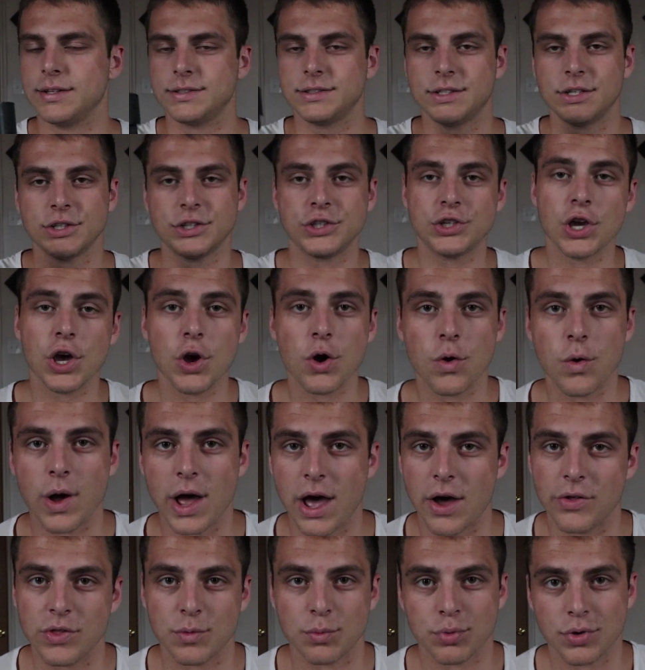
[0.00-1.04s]
to show
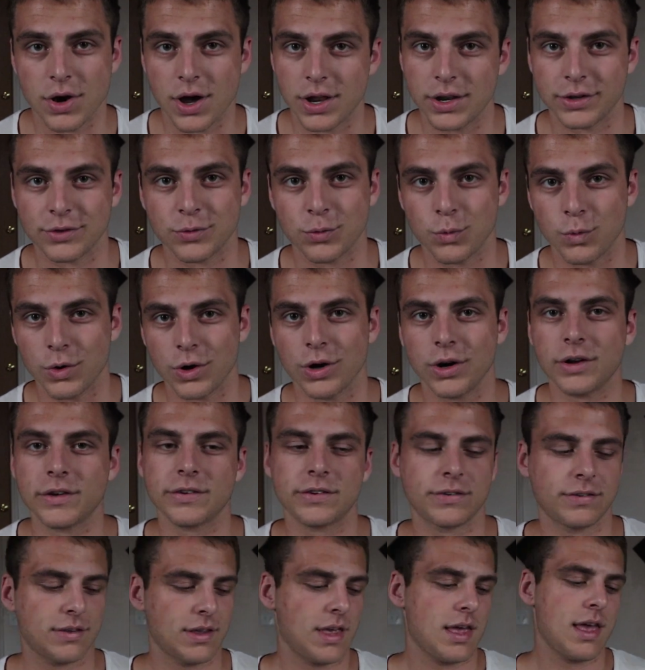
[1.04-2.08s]
how the product
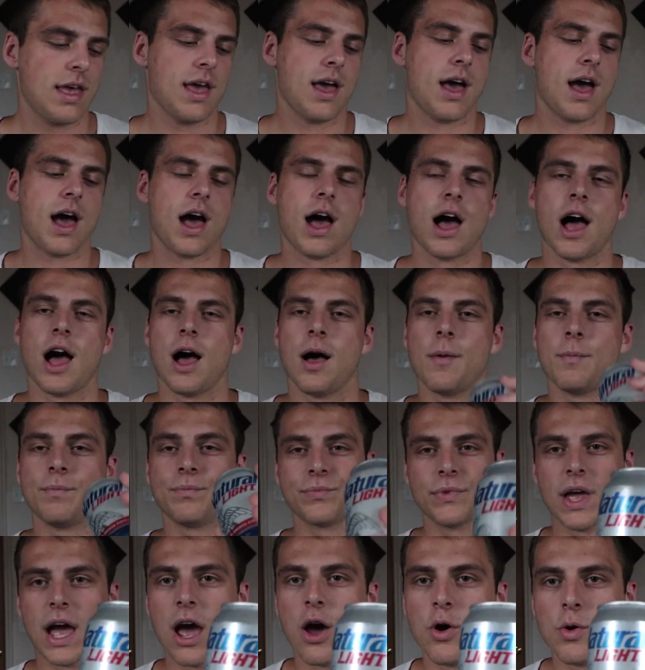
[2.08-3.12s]
works,
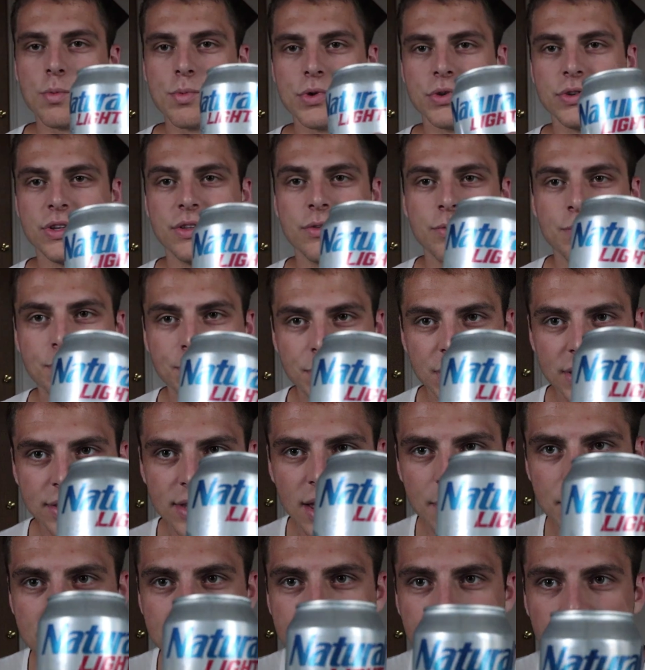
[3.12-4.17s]
I will be
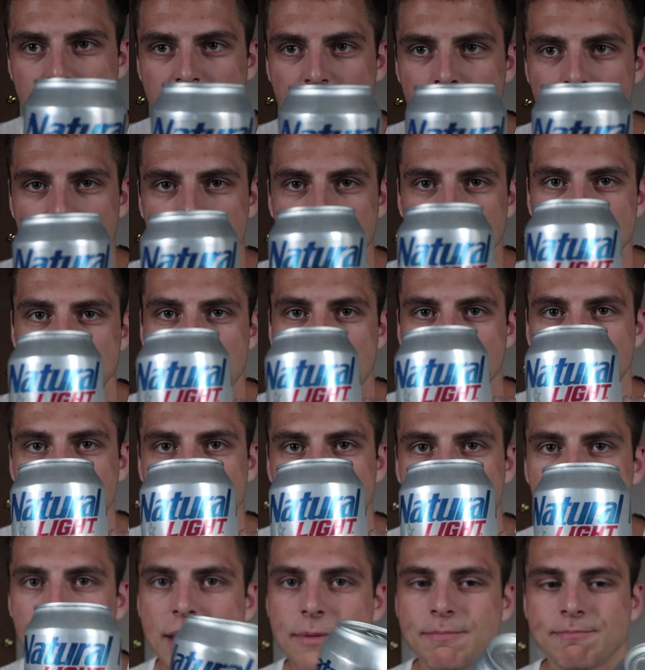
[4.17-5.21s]
demonstrating with this
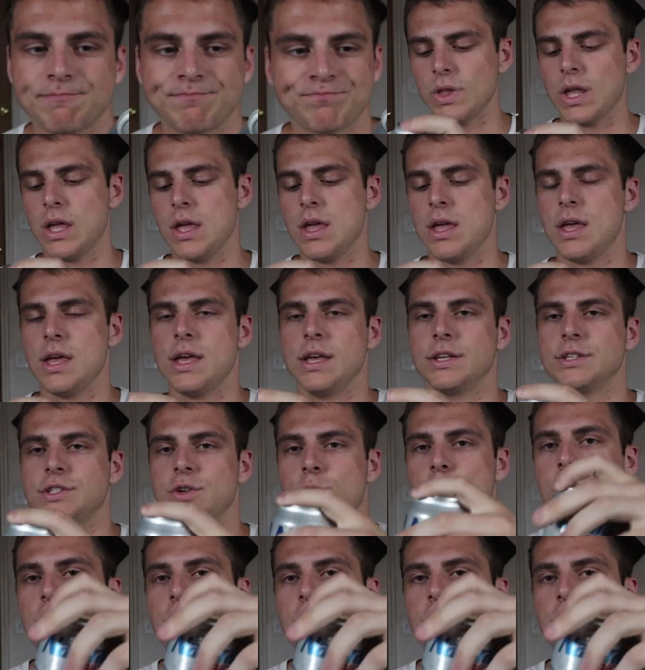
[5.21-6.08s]
natural light. So